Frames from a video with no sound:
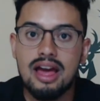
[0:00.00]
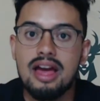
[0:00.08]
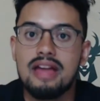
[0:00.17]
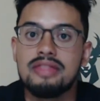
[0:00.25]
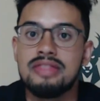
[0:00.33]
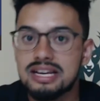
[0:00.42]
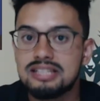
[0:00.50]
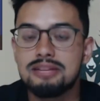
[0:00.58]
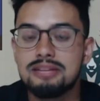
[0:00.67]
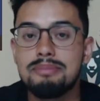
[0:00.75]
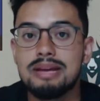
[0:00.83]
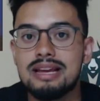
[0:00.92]
this to
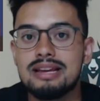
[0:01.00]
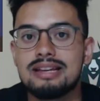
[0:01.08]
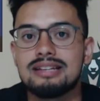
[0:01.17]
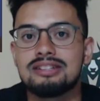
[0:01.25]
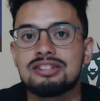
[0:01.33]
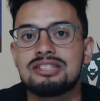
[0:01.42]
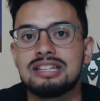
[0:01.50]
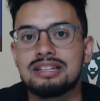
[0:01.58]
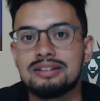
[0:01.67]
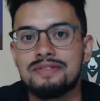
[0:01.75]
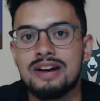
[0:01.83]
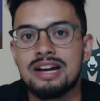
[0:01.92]
me just
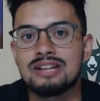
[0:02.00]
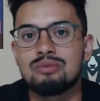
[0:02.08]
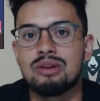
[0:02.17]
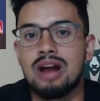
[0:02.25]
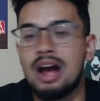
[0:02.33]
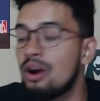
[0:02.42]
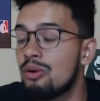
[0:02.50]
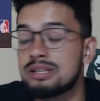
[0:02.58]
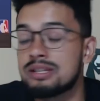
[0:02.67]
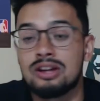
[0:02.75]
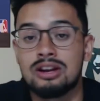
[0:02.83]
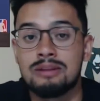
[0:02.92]
signifies what I always
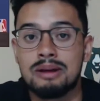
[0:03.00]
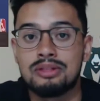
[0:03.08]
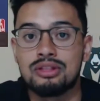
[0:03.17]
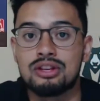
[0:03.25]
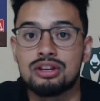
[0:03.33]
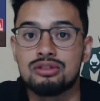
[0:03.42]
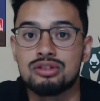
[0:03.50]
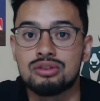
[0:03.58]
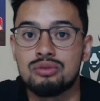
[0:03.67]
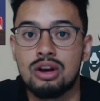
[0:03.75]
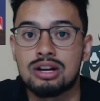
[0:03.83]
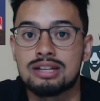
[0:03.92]
thought about the Houston
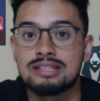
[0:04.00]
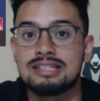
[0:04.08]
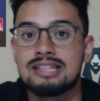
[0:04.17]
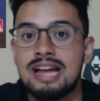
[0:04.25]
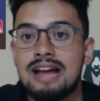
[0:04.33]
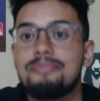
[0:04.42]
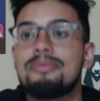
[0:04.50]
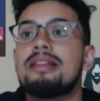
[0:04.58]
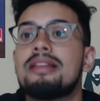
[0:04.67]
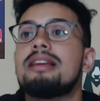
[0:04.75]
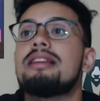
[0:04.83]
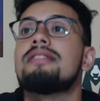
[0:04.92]
Rockets, is that
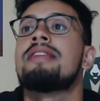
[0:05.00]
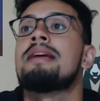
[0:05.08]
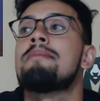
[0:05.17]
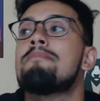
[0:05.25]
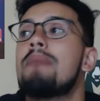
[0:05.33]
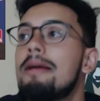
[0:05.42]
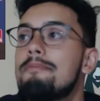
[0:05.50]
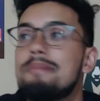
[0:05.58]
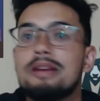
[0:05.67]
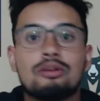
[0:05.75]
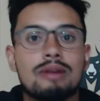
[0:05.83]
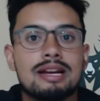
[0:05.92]
they might be
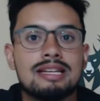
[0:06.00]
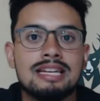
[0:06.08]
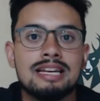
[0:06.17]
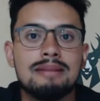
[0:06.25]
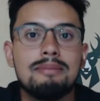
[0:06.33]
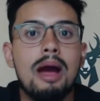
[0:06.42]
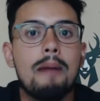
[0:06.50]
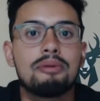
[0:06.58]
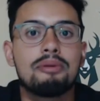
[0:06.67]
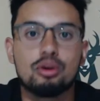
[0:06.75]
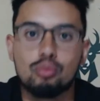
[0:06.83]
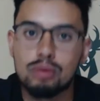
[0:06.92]
a great team, but
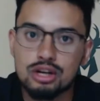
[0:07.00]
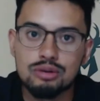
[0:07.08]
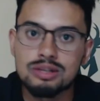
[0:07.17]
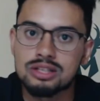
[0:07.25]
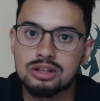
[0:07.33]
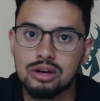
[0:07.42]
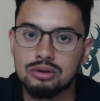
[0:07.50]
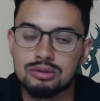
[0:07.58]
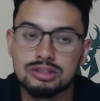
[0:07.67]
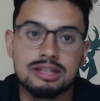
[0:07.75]
their window is closed.